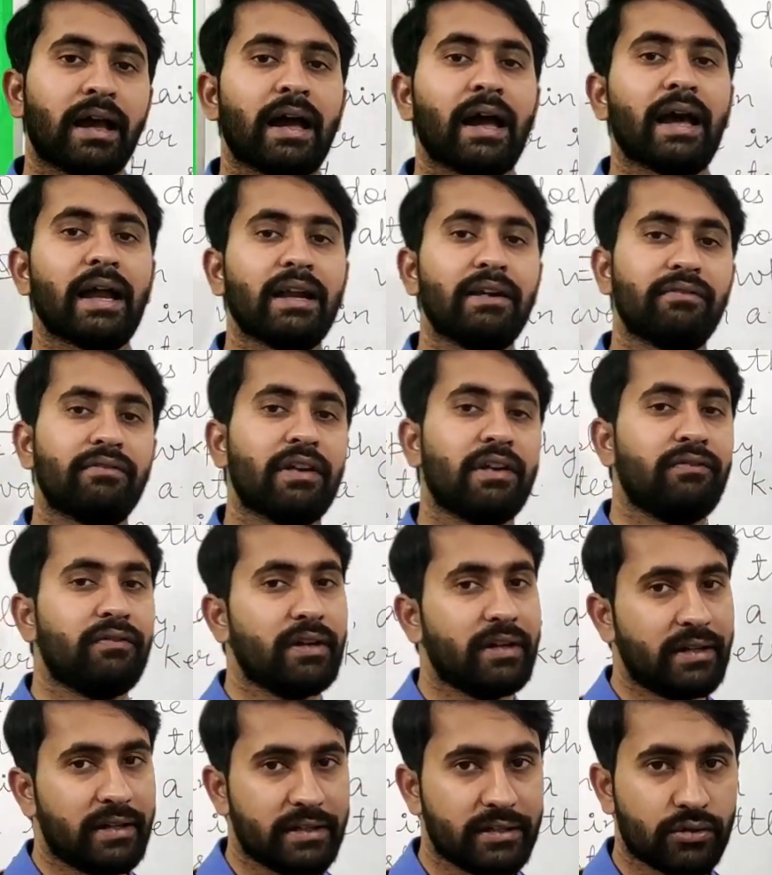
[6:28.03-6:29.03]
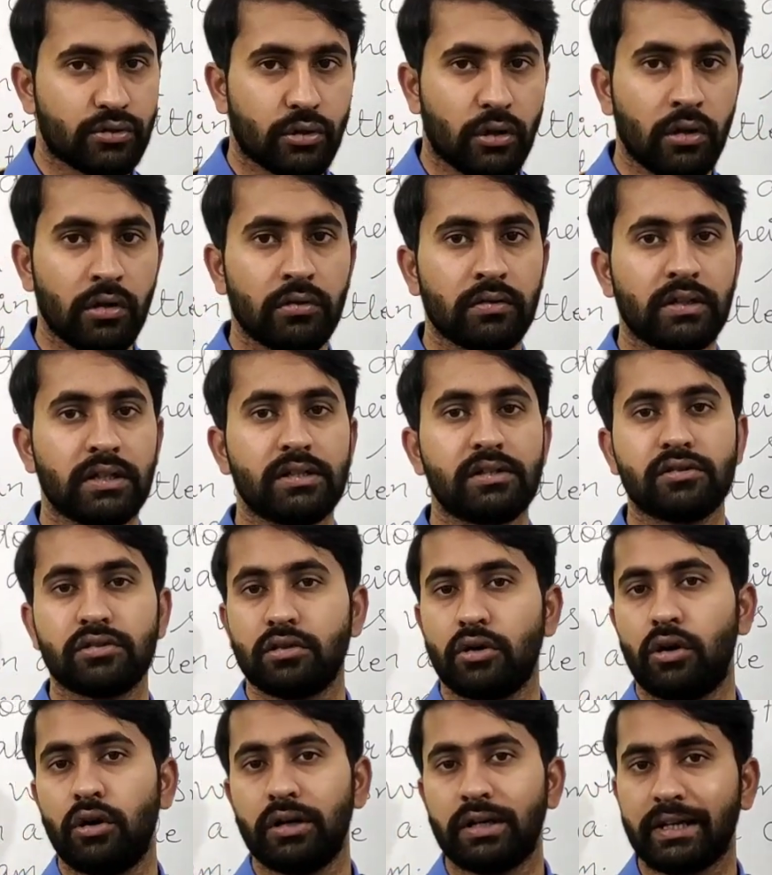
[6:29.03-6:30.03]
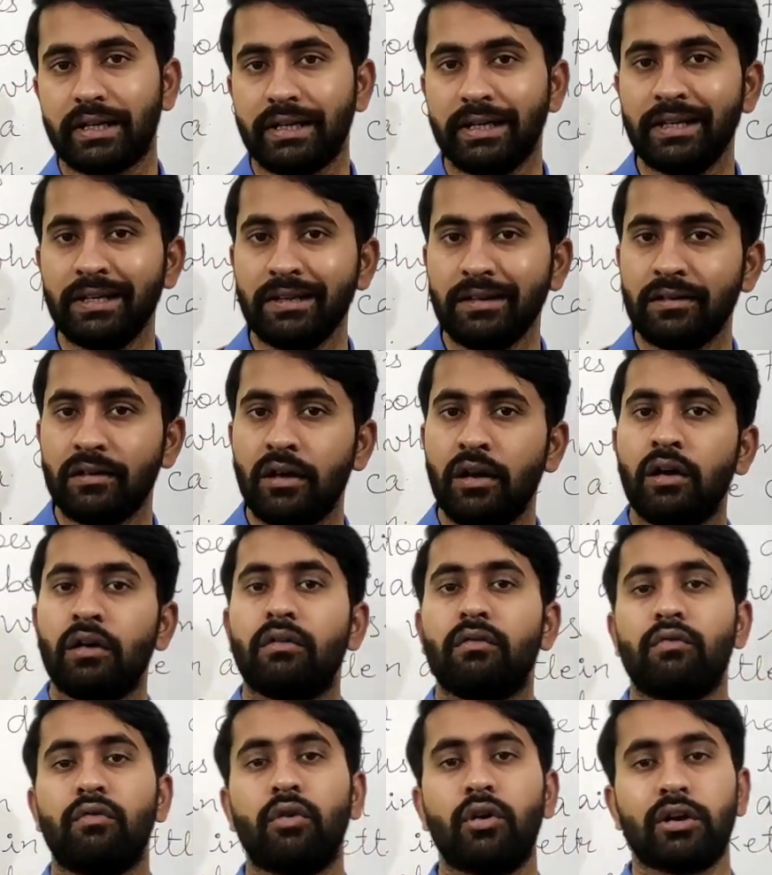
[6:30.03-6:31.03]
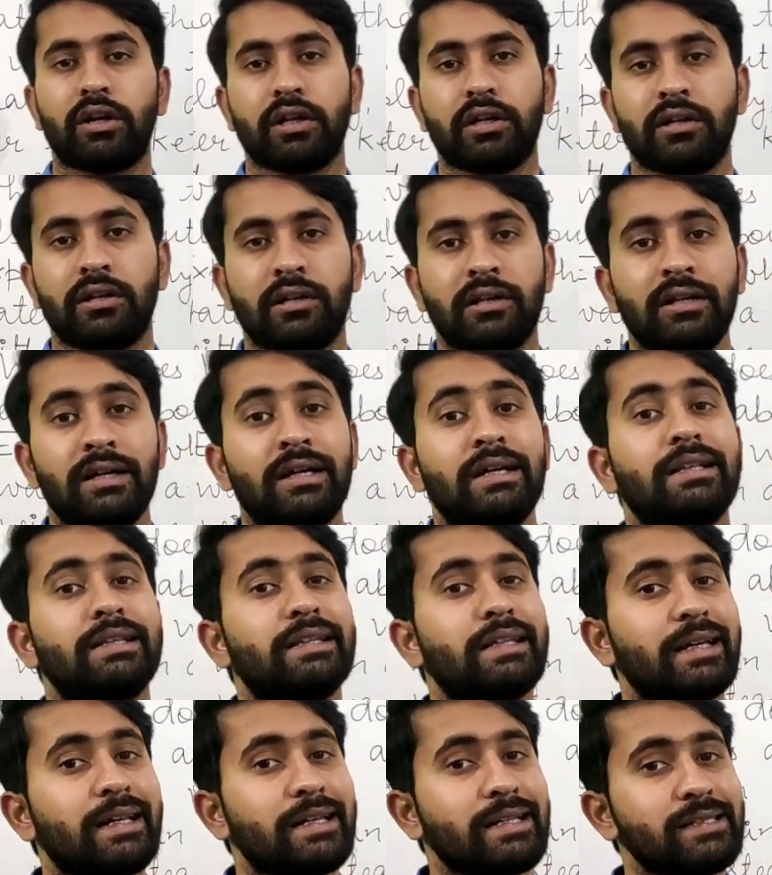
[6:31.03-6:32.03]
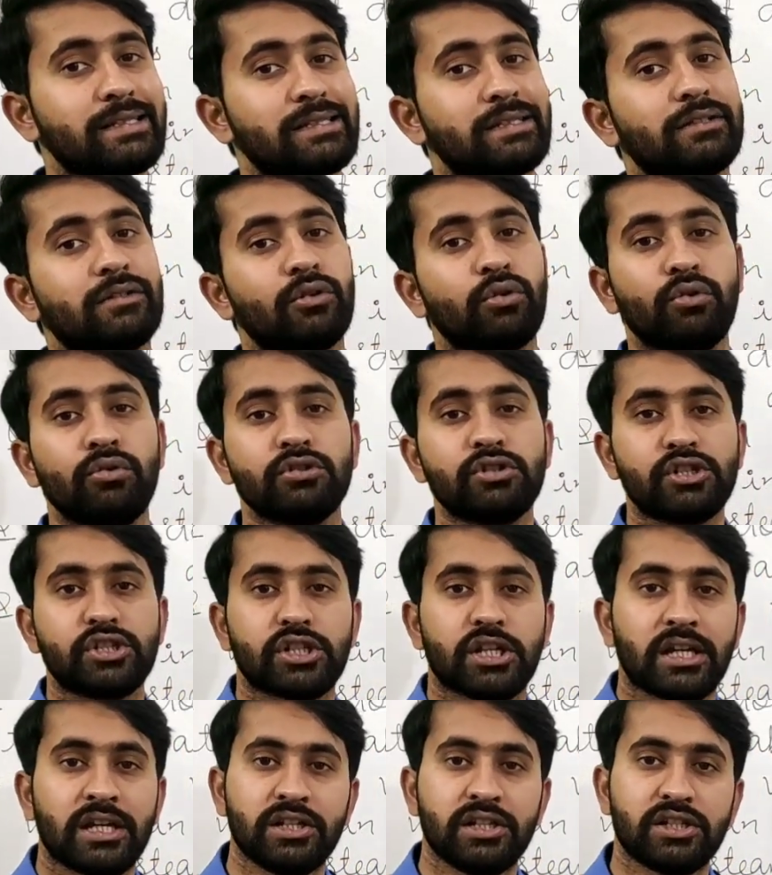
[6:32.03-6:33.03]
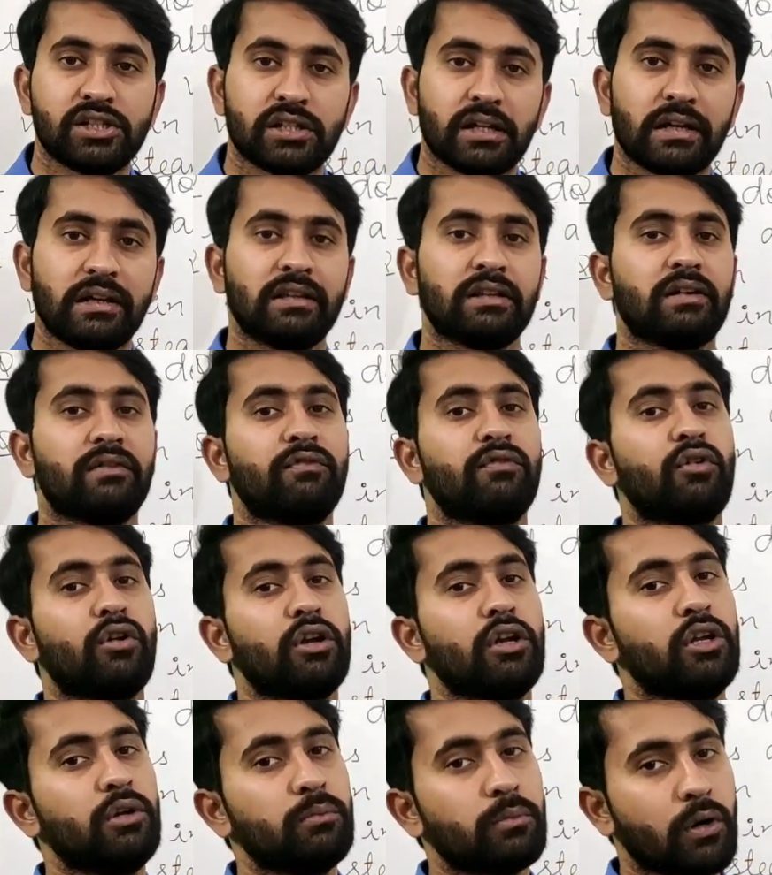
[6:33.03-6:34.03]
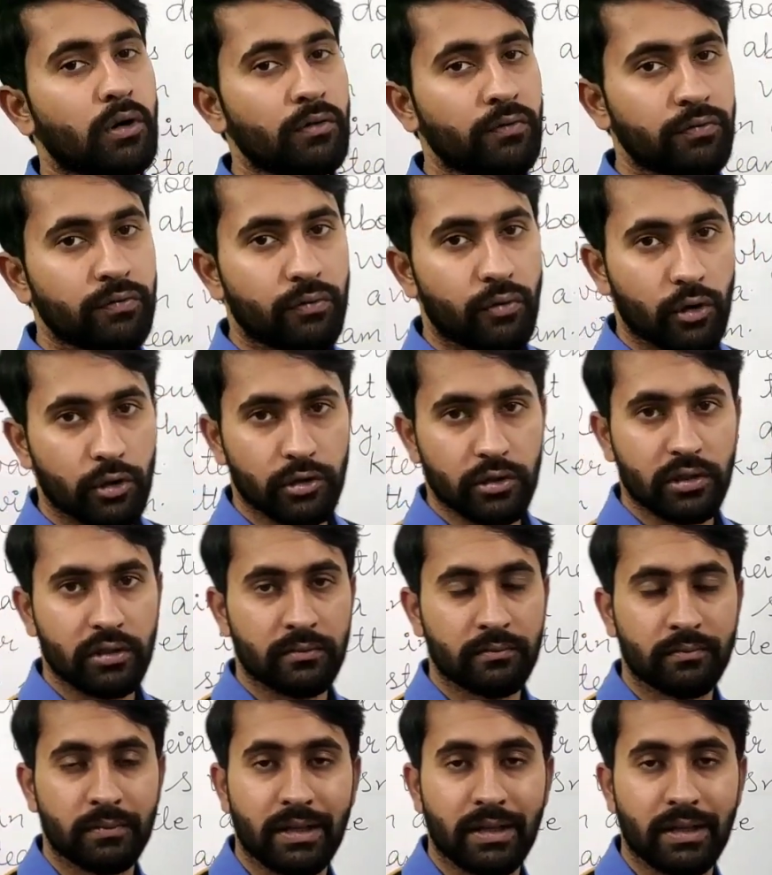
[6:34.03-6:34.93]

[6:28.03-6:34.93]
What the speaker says: And when we dissolve the salt in water, there is no change in the volume of water.